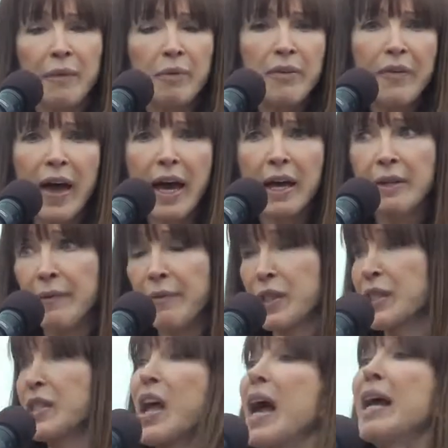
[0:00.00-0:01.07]
We've had
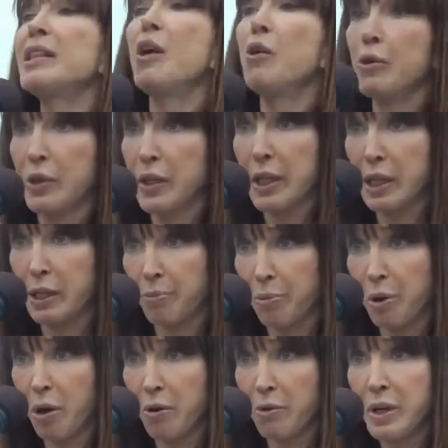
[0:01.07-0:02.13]
silos
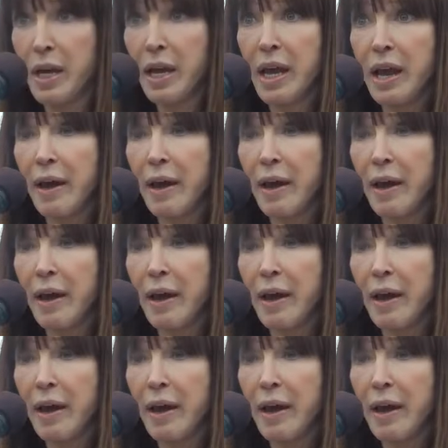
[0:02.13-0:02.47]
explode